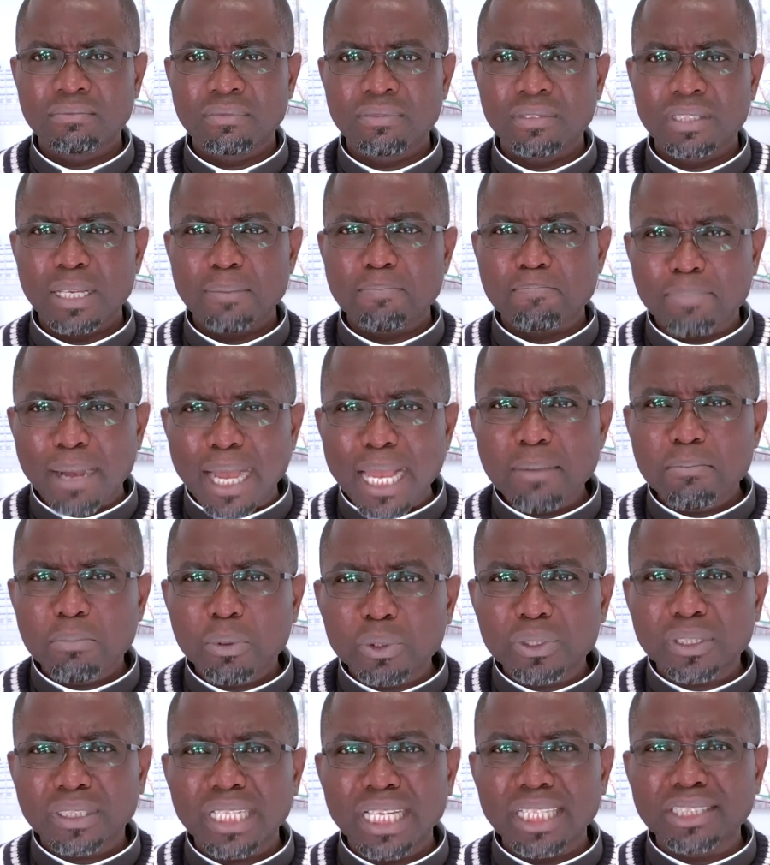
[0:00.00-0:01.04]
The Bible
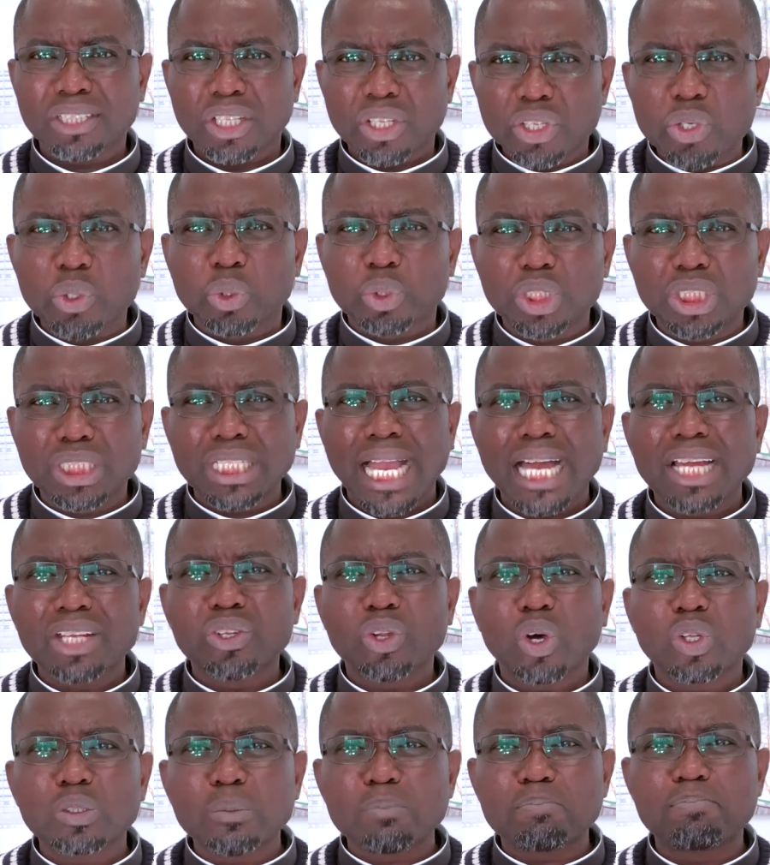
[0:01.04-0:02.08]
says you shall
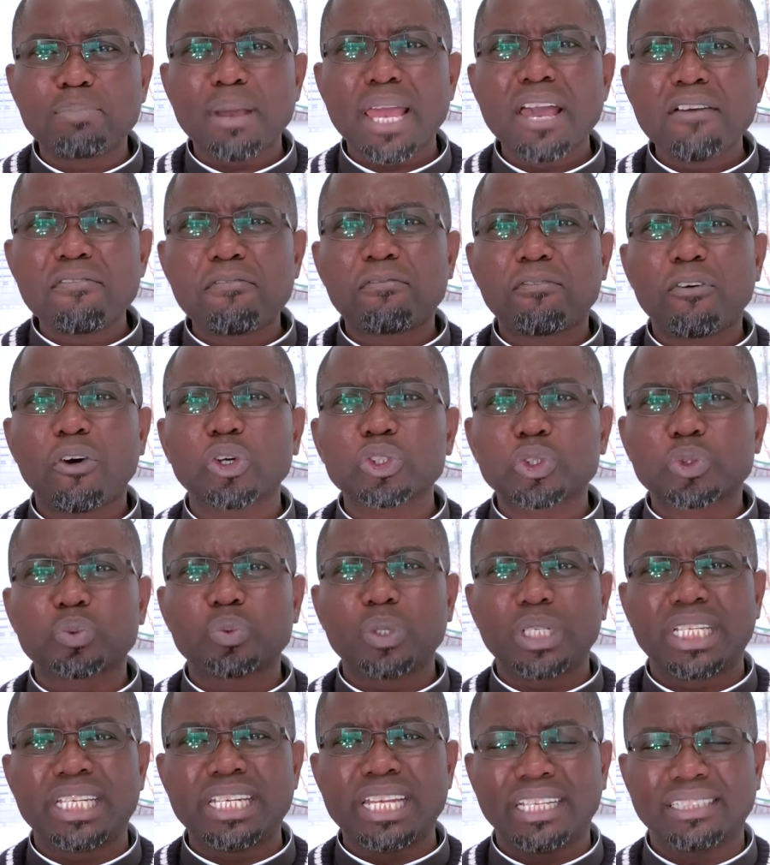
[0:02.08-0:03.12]
not bear false
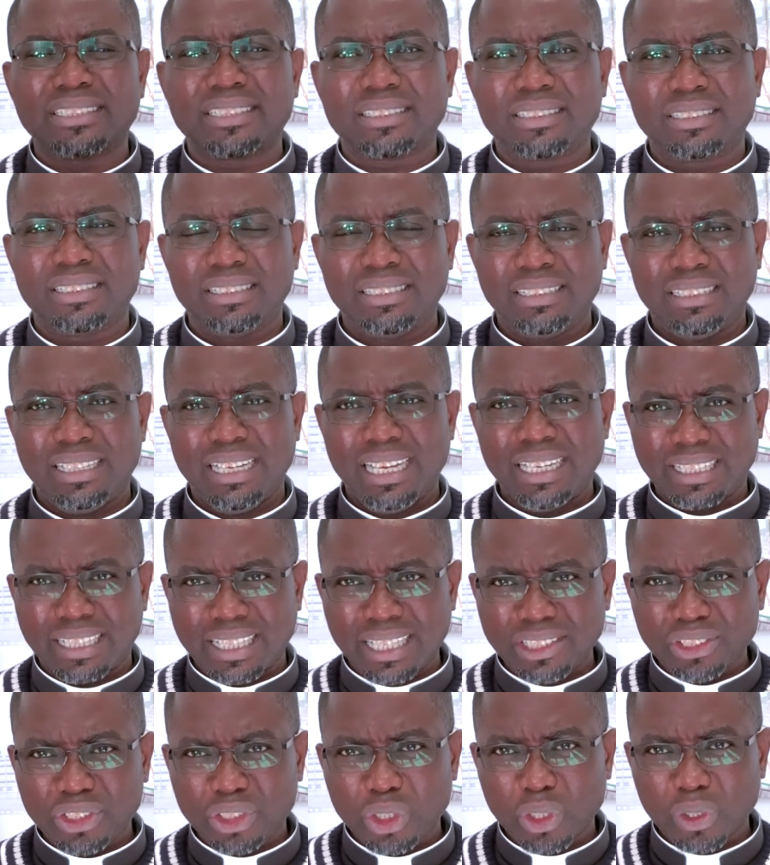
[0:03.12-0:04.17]
witness
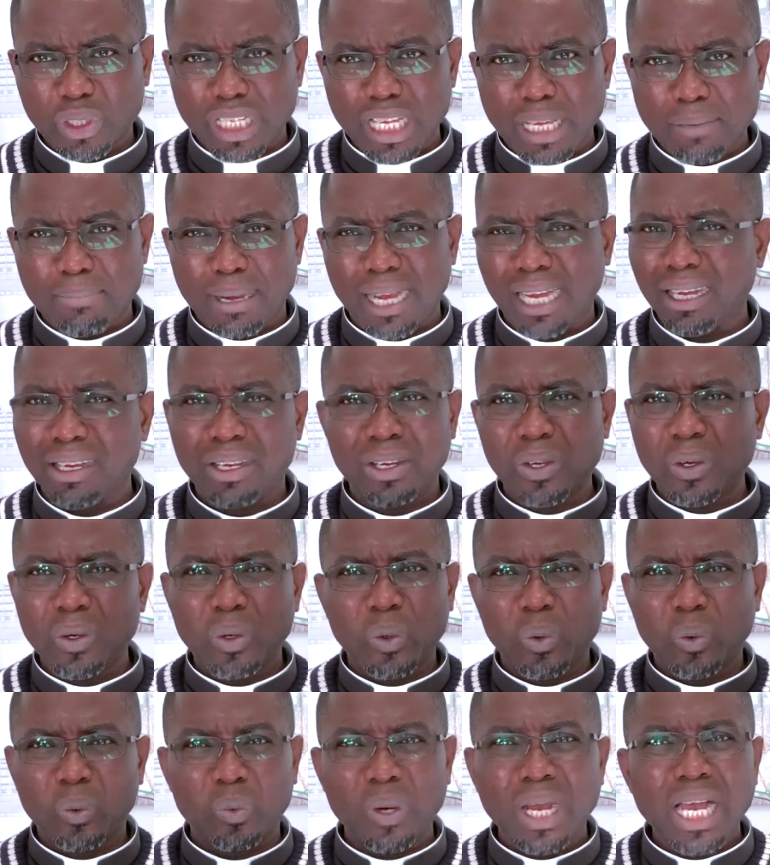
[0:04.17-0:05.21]
against your neighbor.
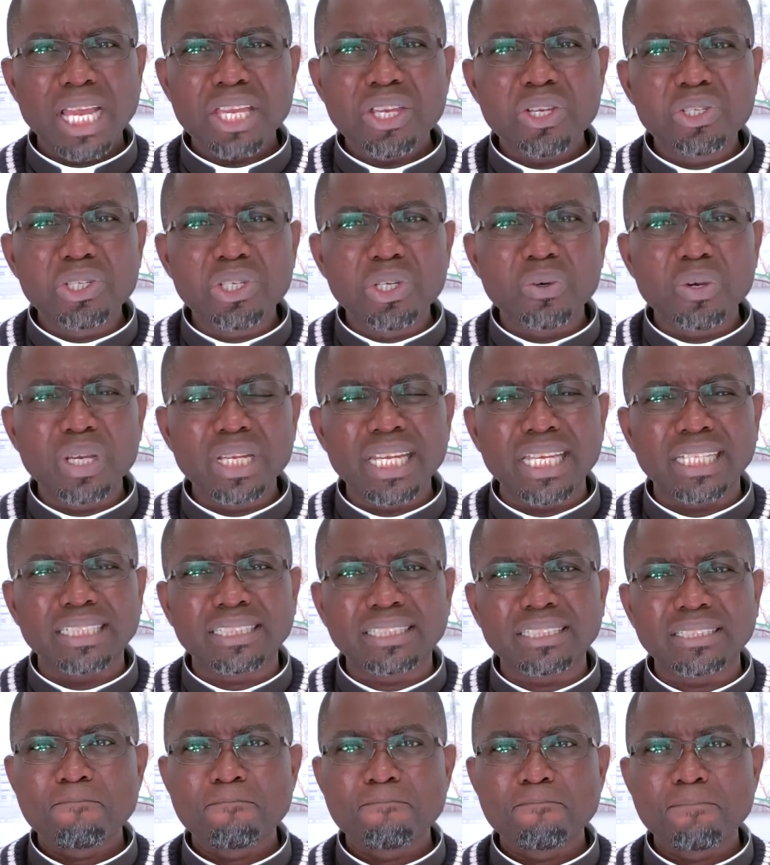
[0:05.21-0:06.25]
Why are you doing it?
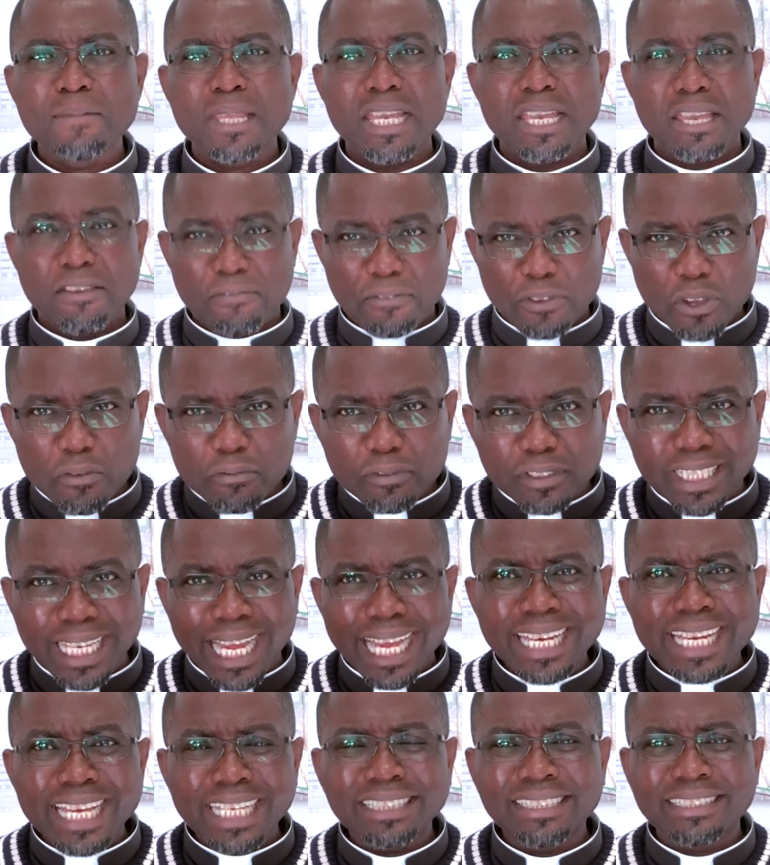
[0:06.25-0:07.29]
If you've
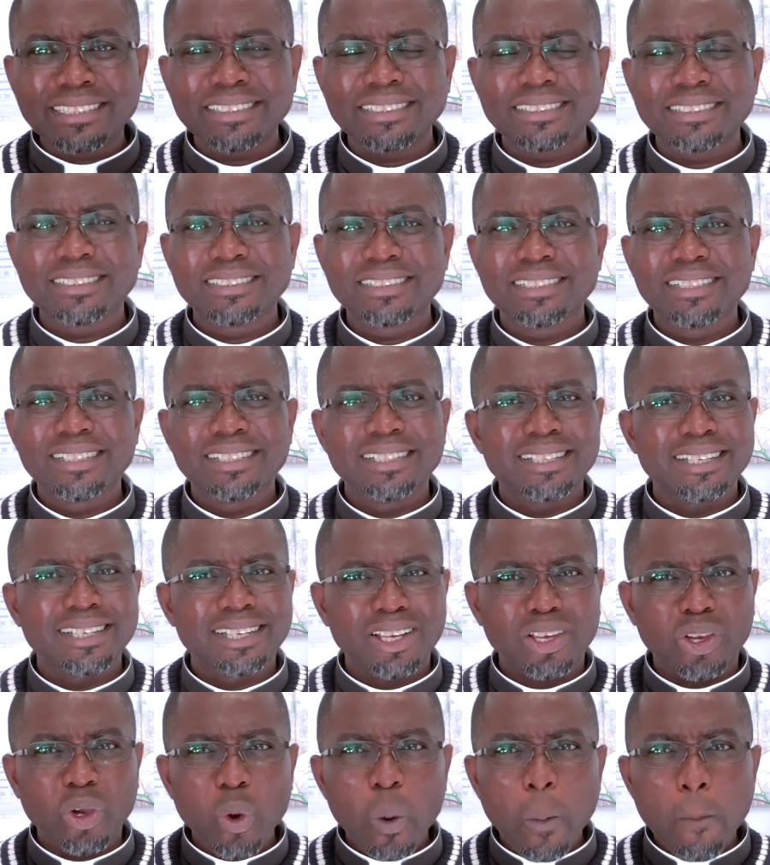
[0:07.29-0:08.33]
done it,
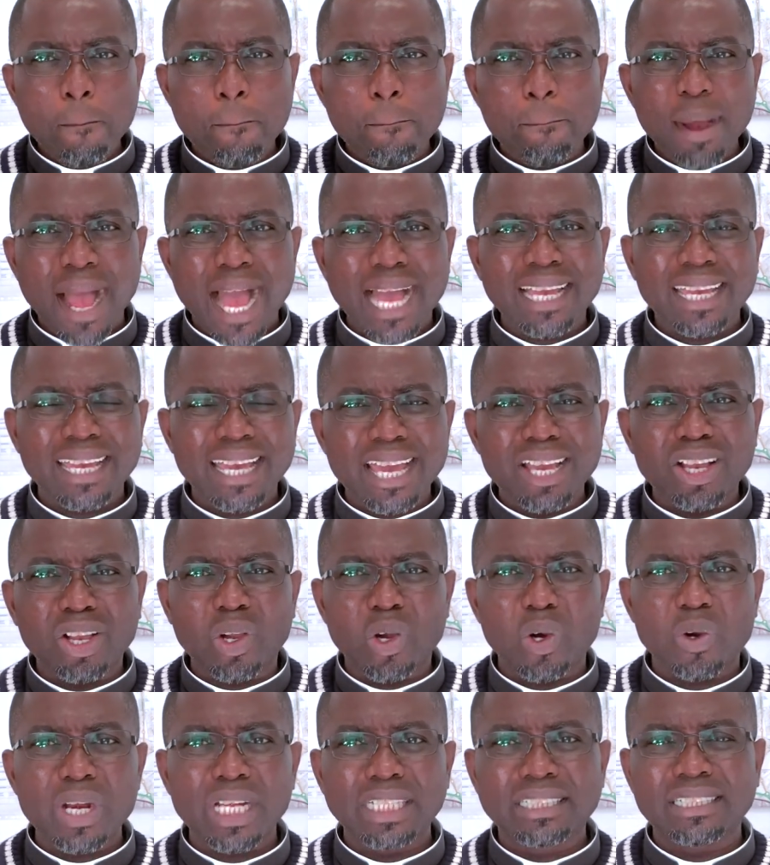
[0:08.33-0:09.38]
go back and
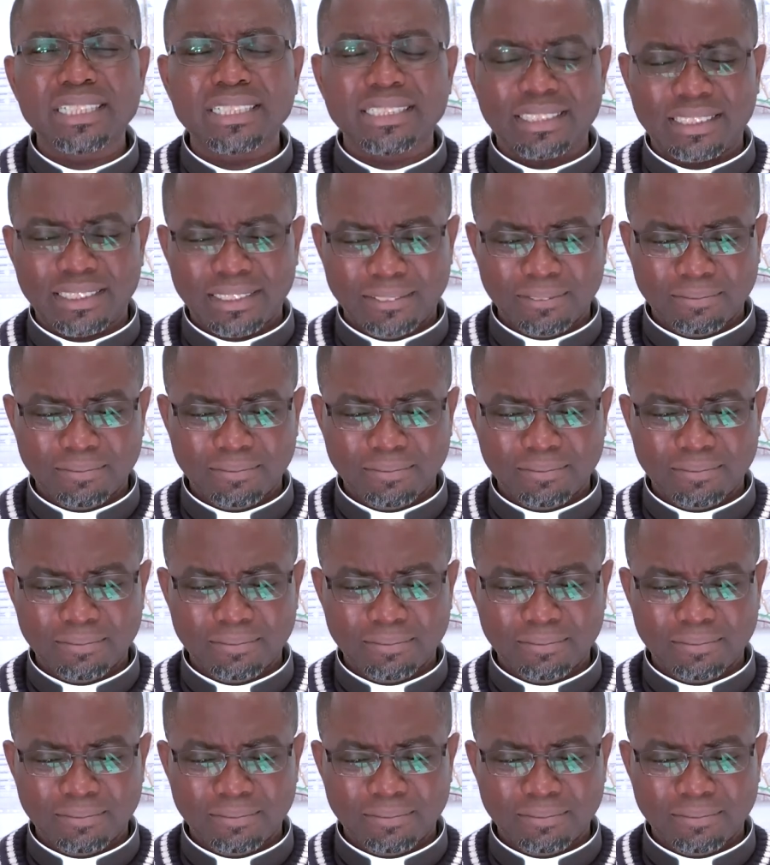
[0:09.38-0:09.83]
correct it